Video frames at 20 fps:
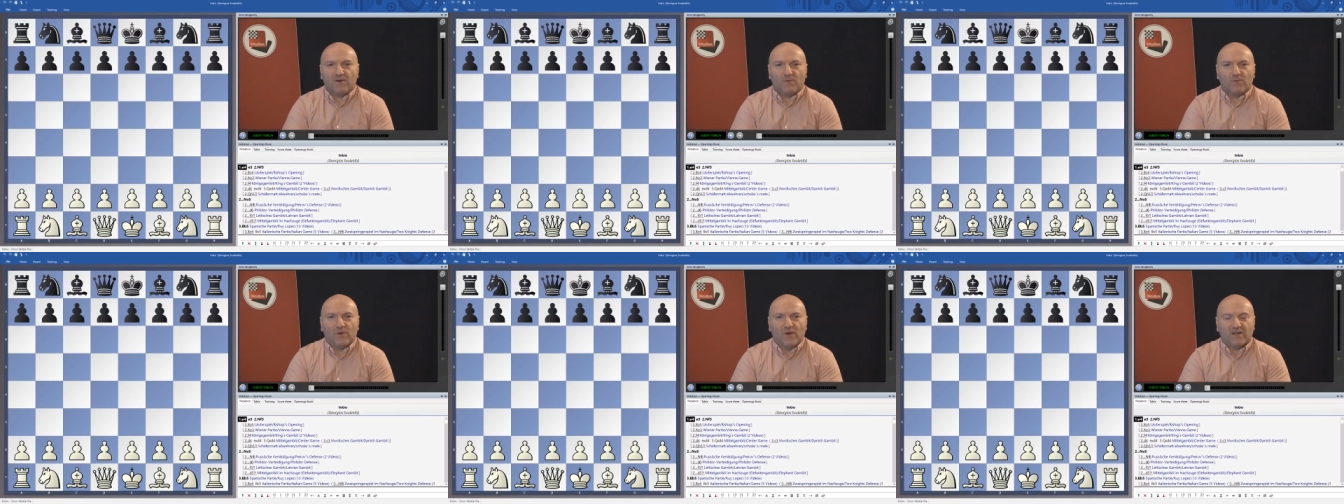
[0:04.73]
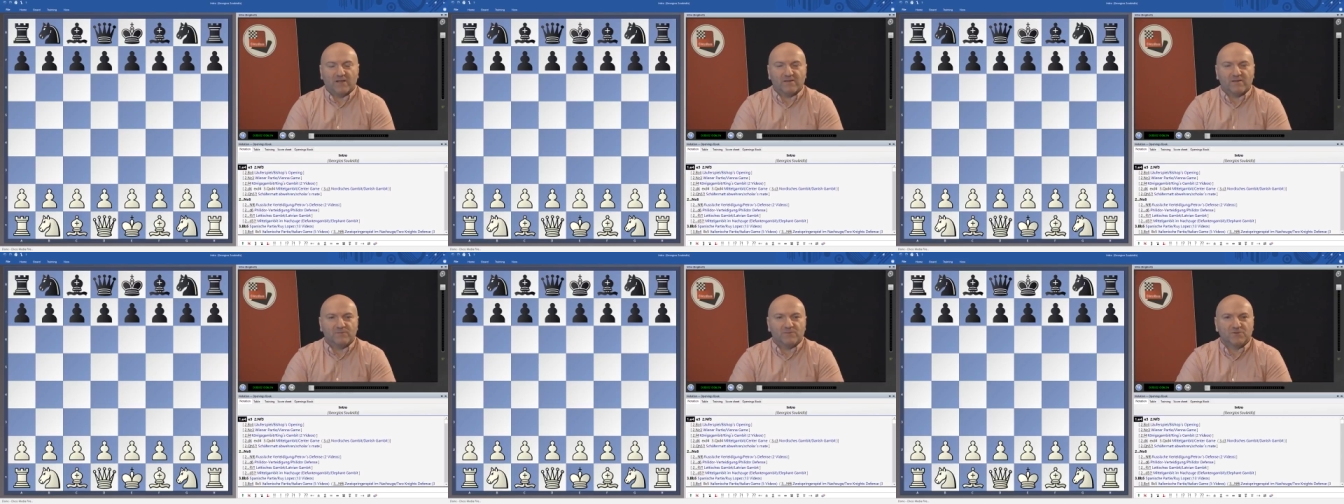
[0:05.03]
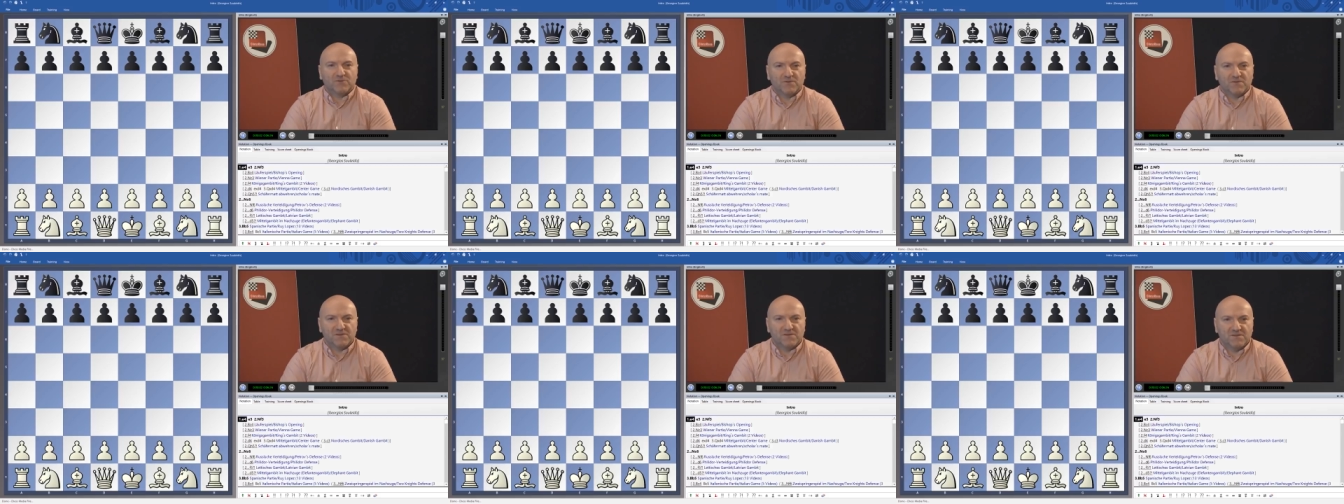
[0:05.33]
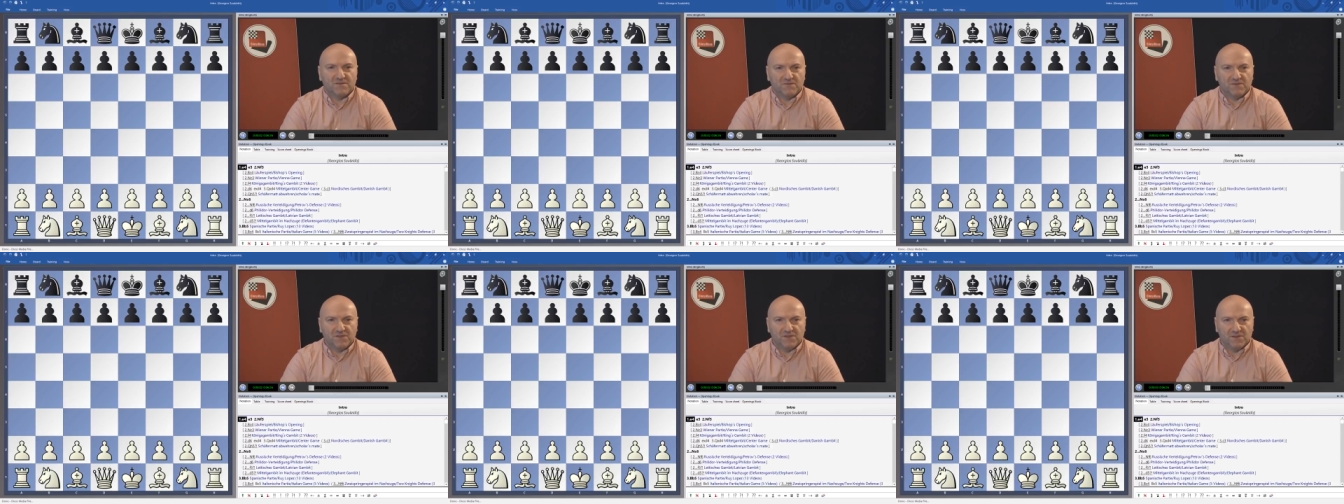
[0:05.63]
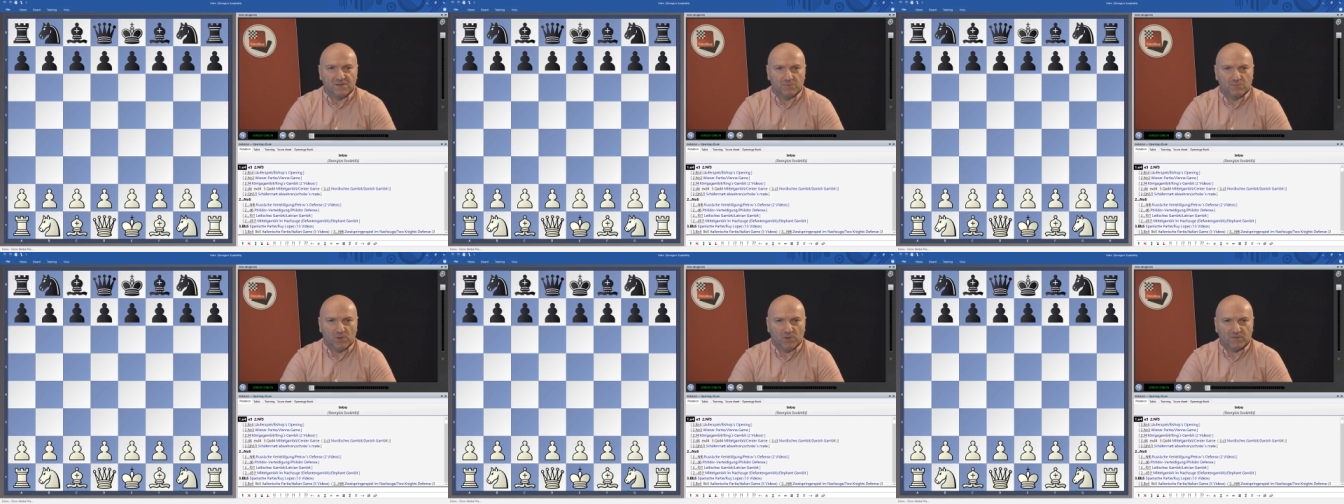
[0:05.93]
Welcome to this
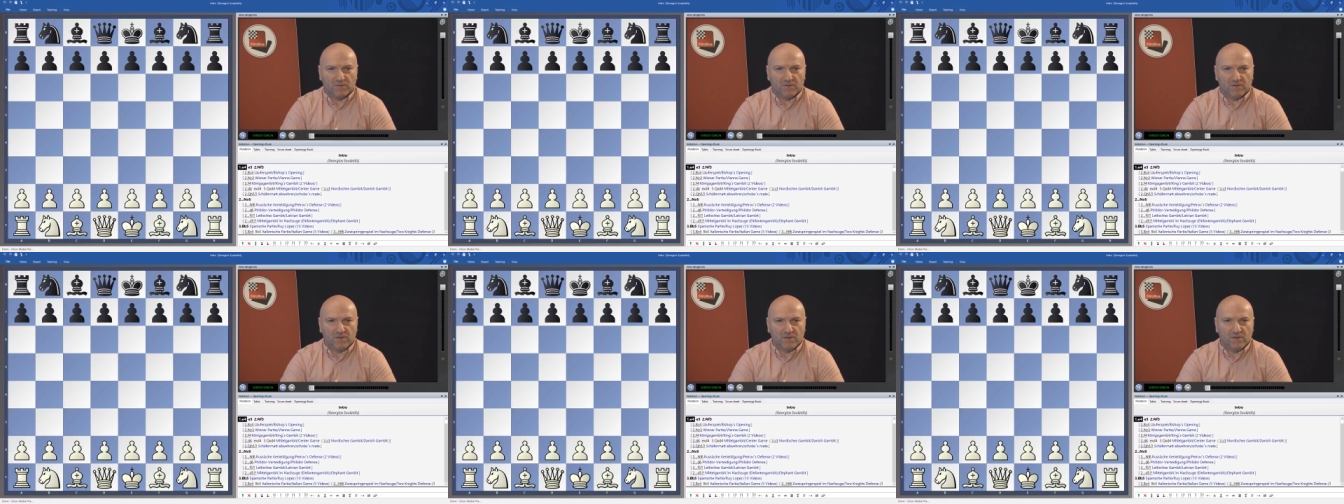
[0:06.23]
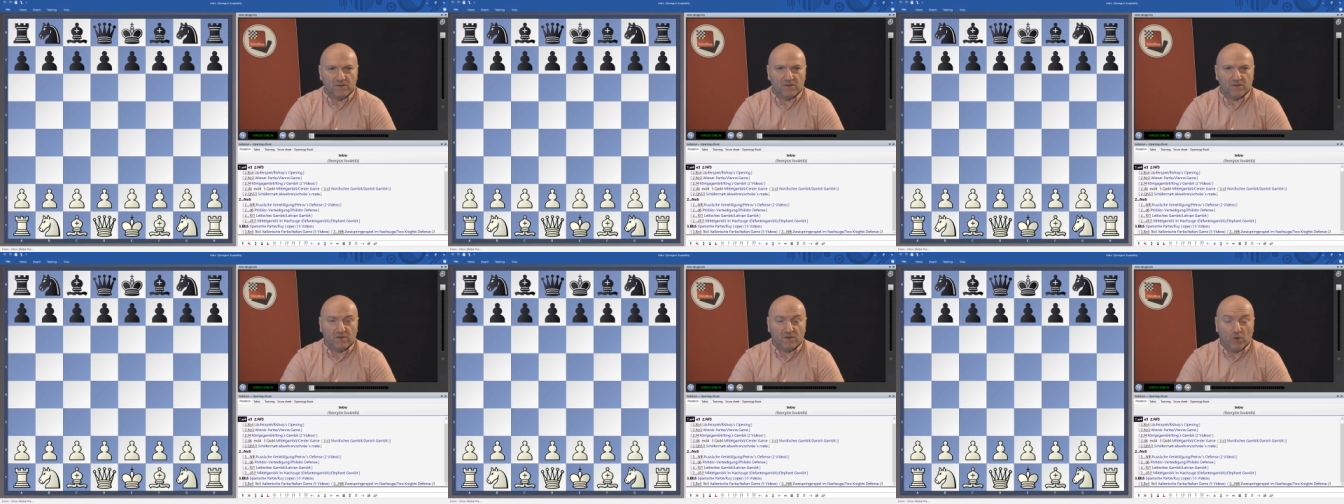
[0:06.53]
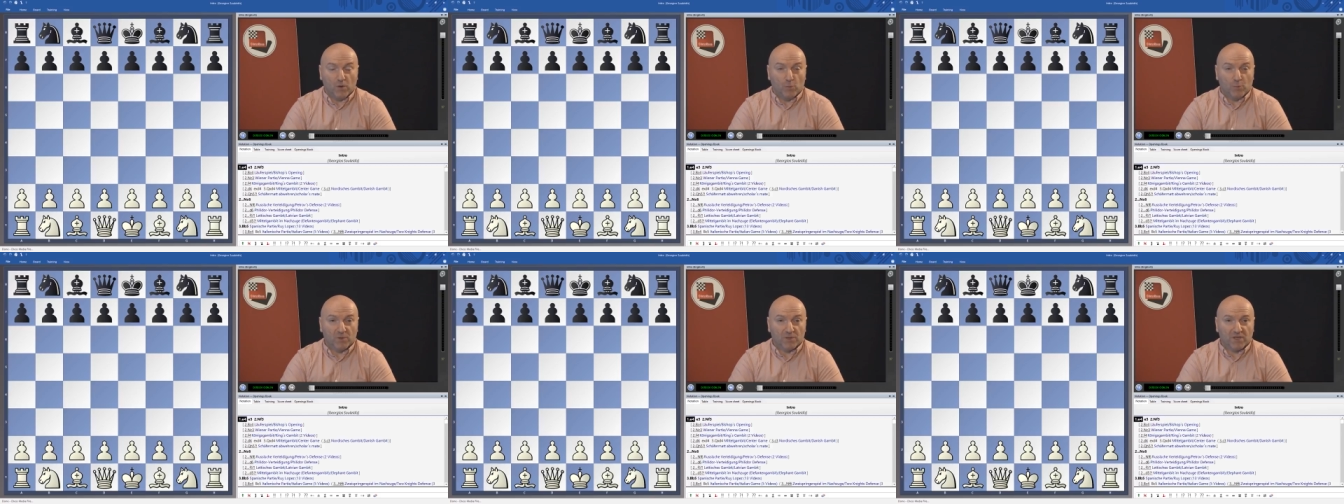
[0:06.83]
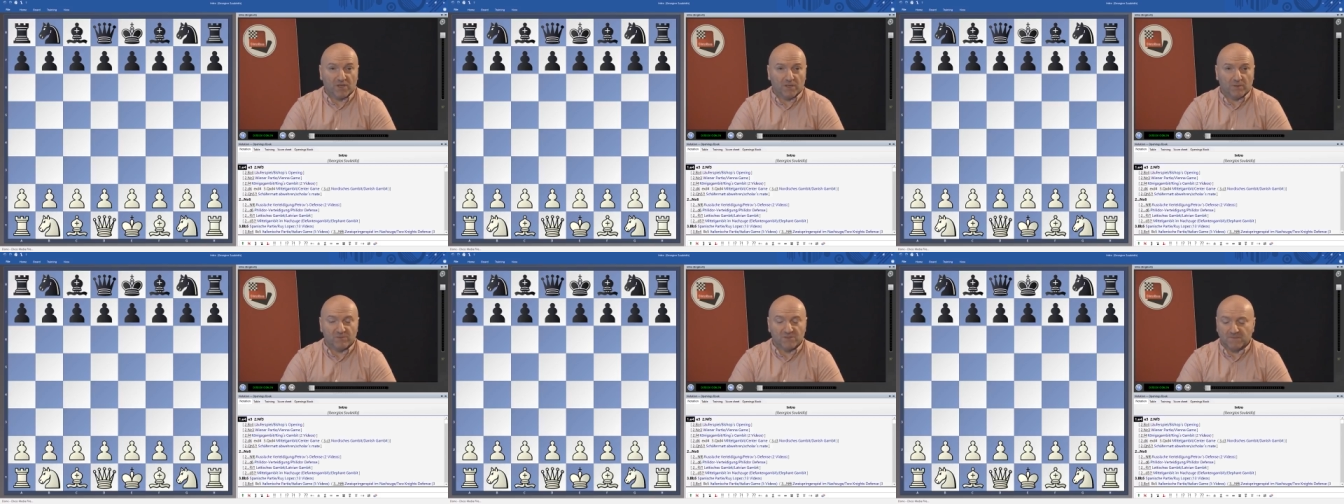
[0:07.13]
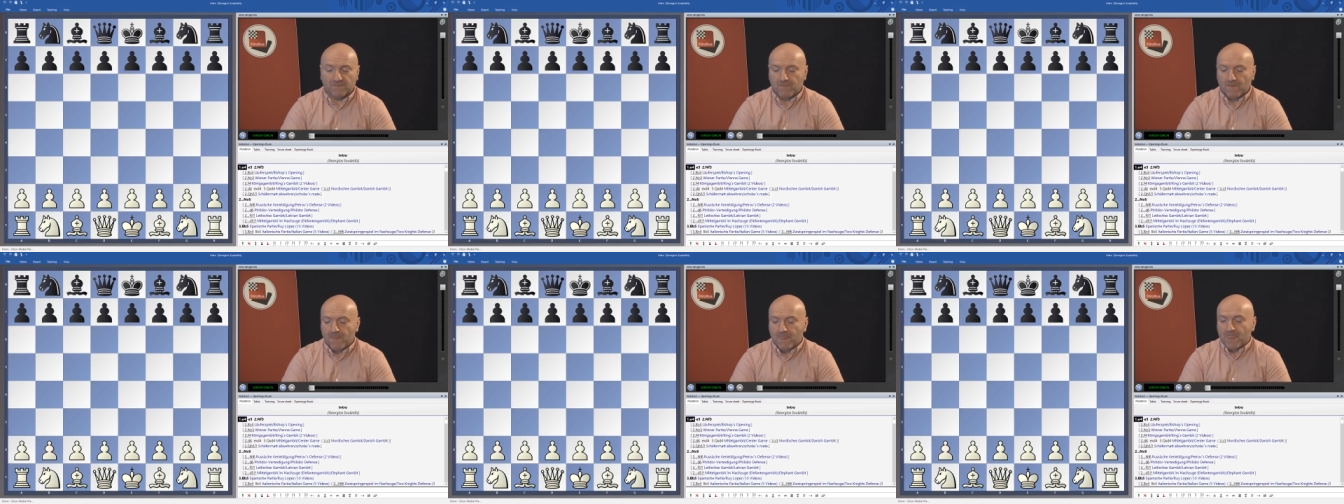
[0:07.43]
DVD about the open games.